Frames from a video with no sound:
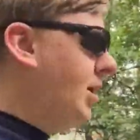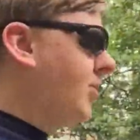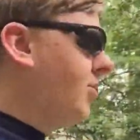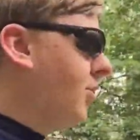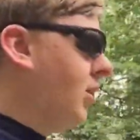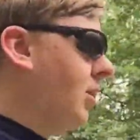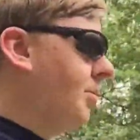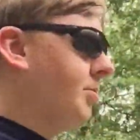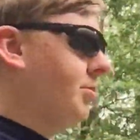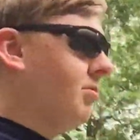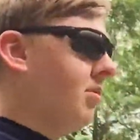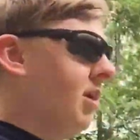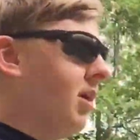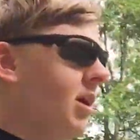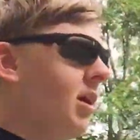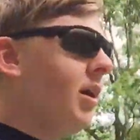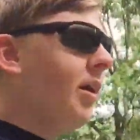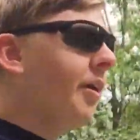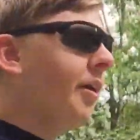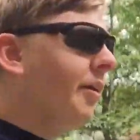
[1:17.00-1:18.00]
I thought it'd be great.
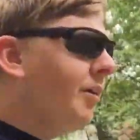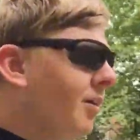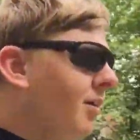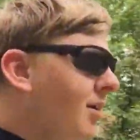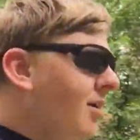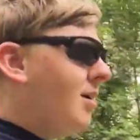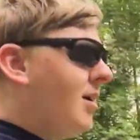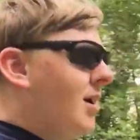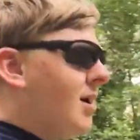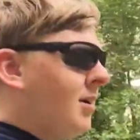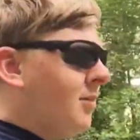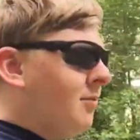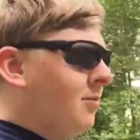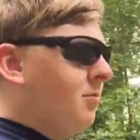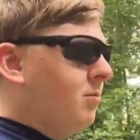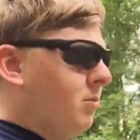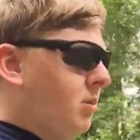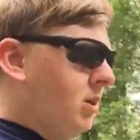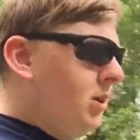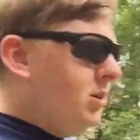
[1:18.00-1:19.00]

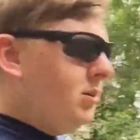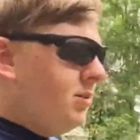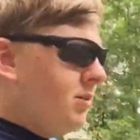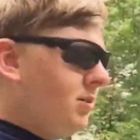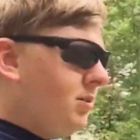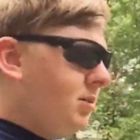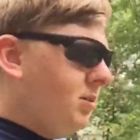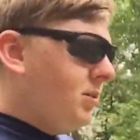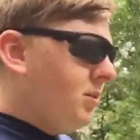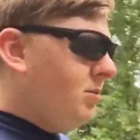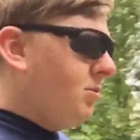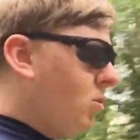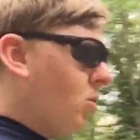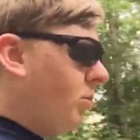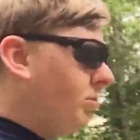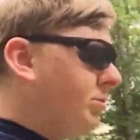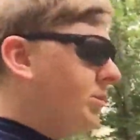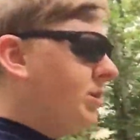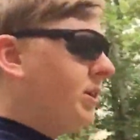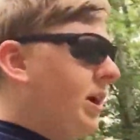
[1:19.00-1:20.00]
Where you know
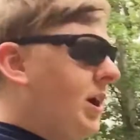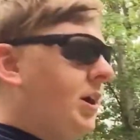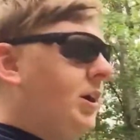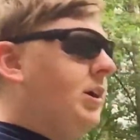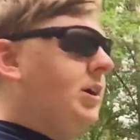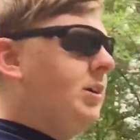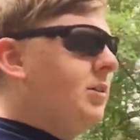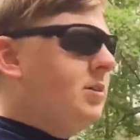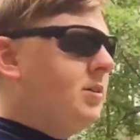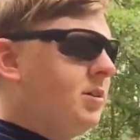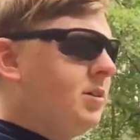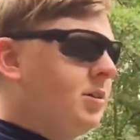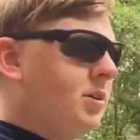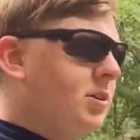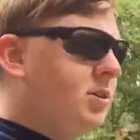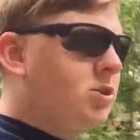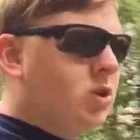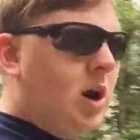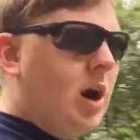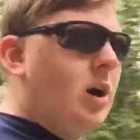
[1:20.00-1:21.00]
normally a
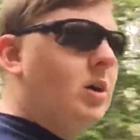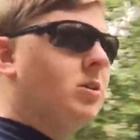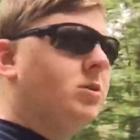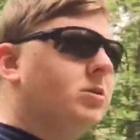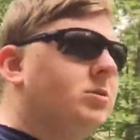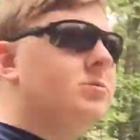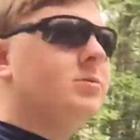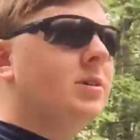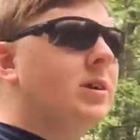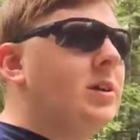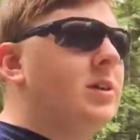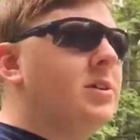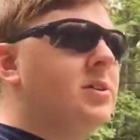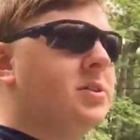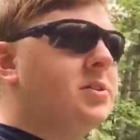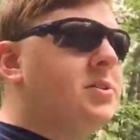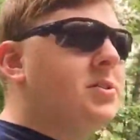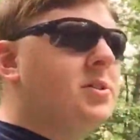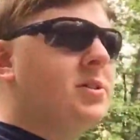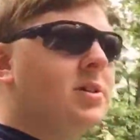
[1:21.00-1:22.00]
trial
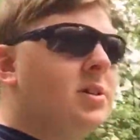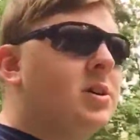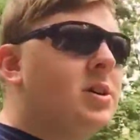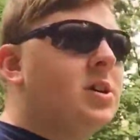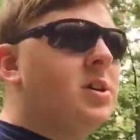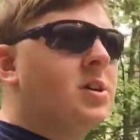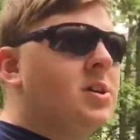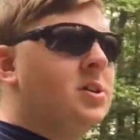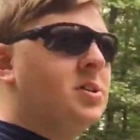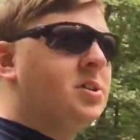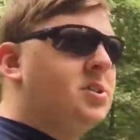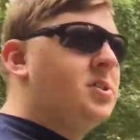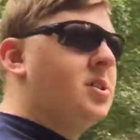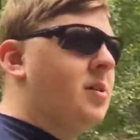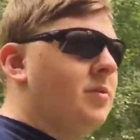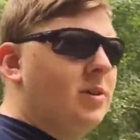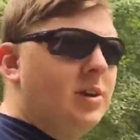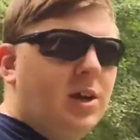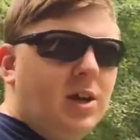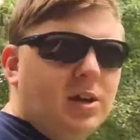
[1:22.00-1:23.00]
is
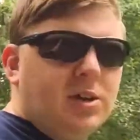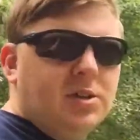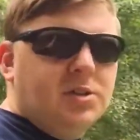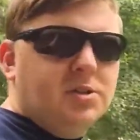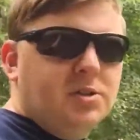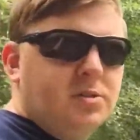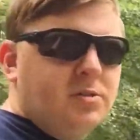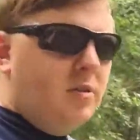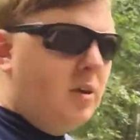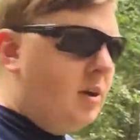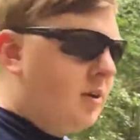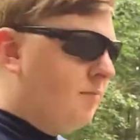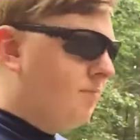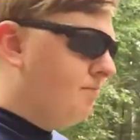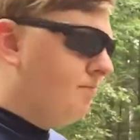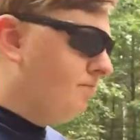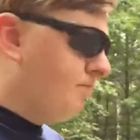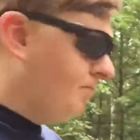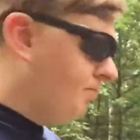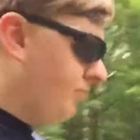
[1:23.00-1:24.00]
seven days, right?
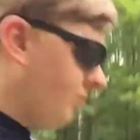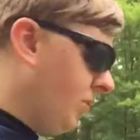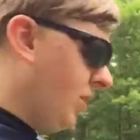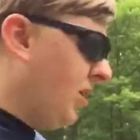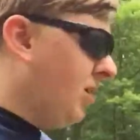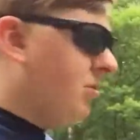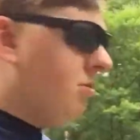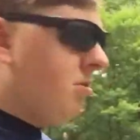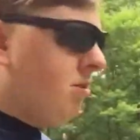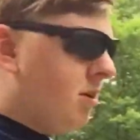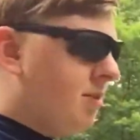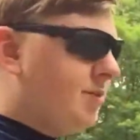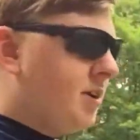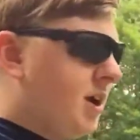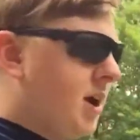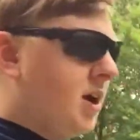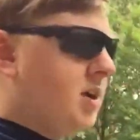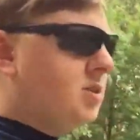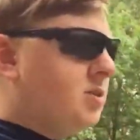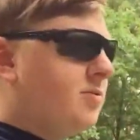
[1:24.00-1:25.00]
get mm, the
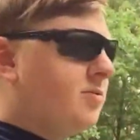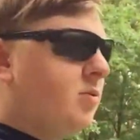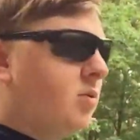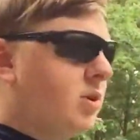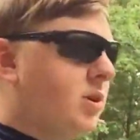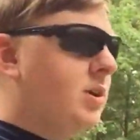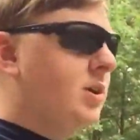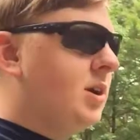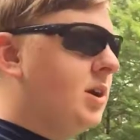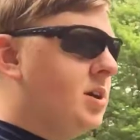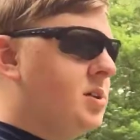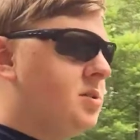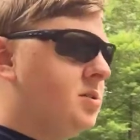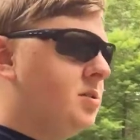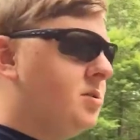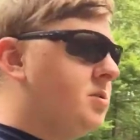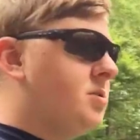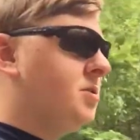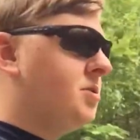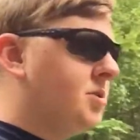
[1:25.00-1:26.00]
occasional 14 days, you
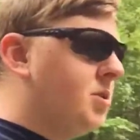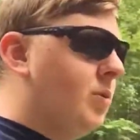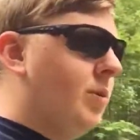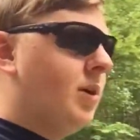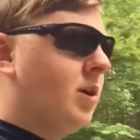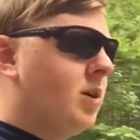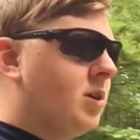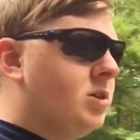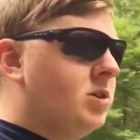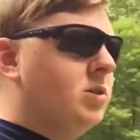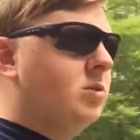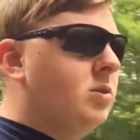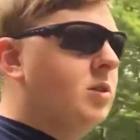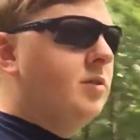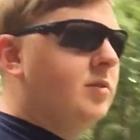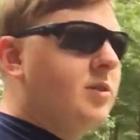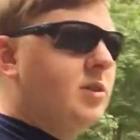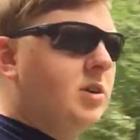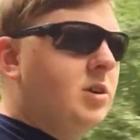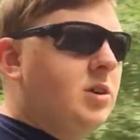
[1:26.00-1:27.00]
know, usually a week or two, or
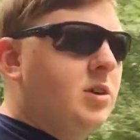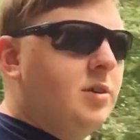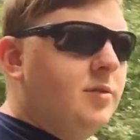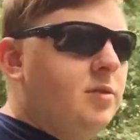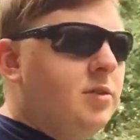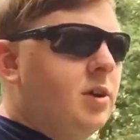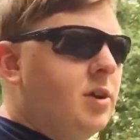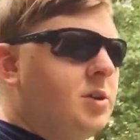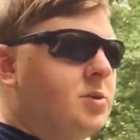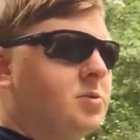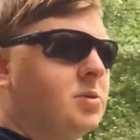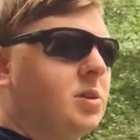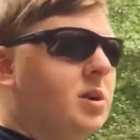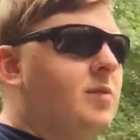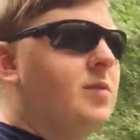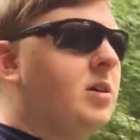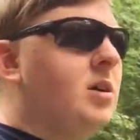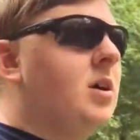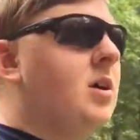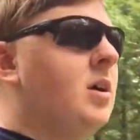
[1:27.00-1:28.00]
even you know, a few days, whatever.
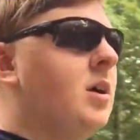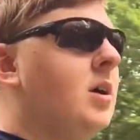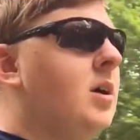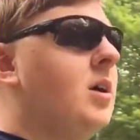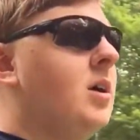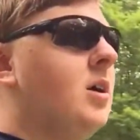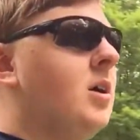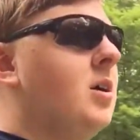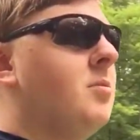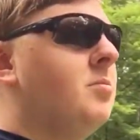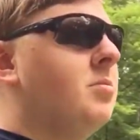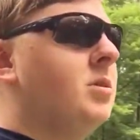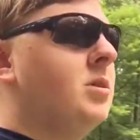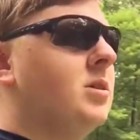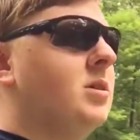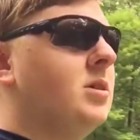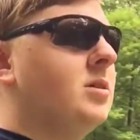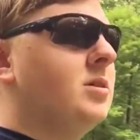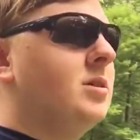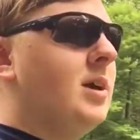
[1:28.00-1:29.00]
But,
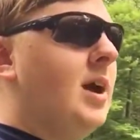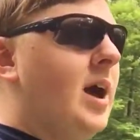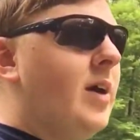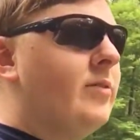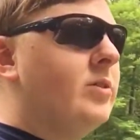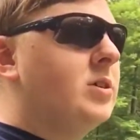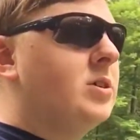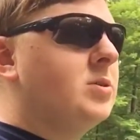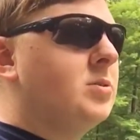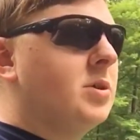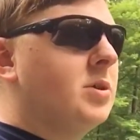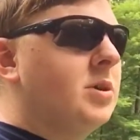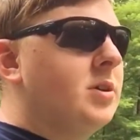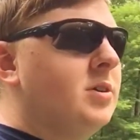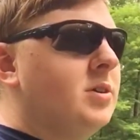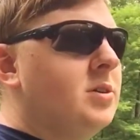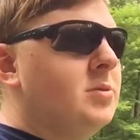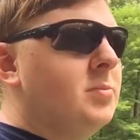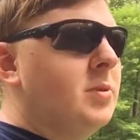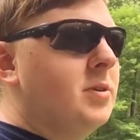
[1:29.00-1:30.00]
you know, the average one
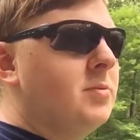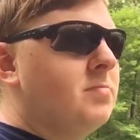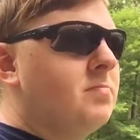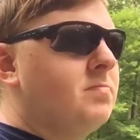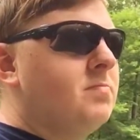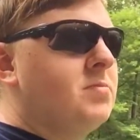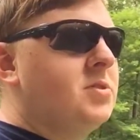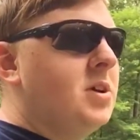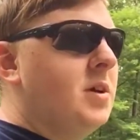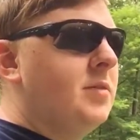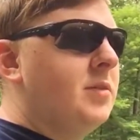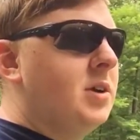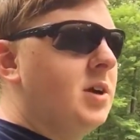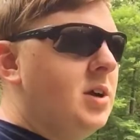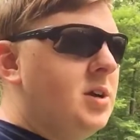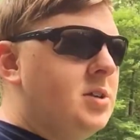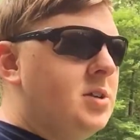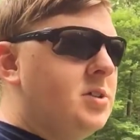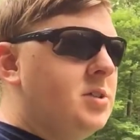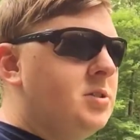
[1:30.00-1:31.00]
is about seven
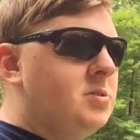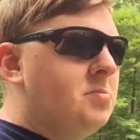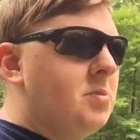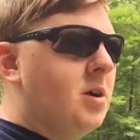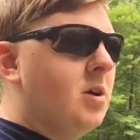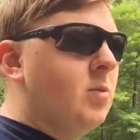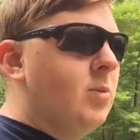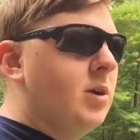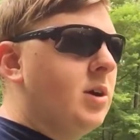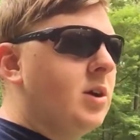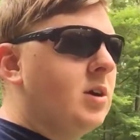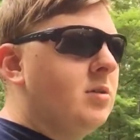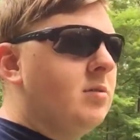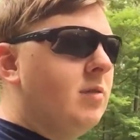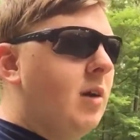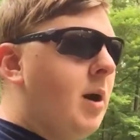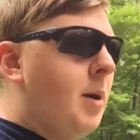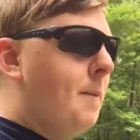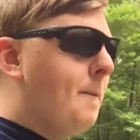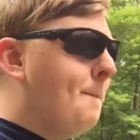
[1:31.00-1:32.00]
days. It's about a week,
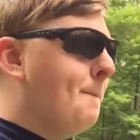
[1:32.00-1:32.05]
right?